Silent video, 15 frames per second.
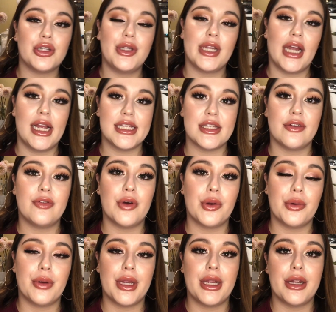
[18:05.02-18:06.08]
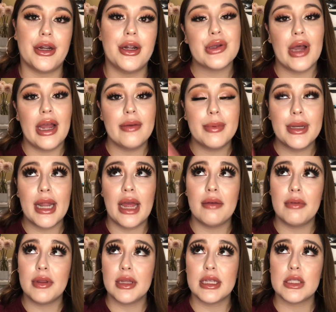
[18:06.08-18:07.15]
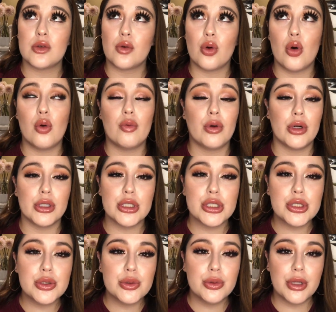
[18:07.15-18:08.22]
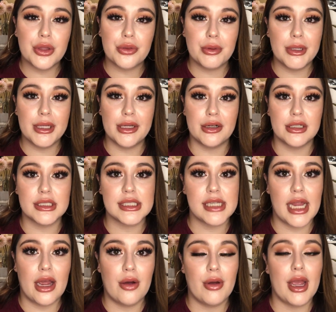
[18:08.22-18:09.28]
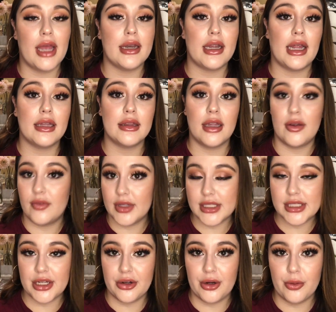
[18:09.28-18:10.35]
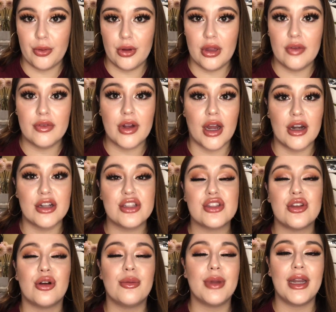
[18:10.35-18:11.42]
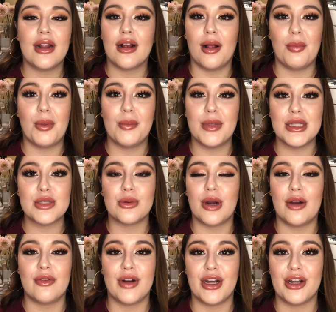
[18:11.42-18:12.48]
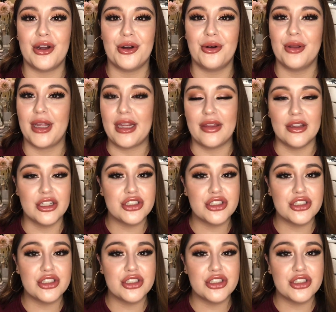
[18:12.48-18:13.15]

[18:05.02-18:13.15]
you guys a photo here. So I've been having this for over 2 to 3 years now, and I love this steering wheel. I've gotten so many compliments wherever I go, like in the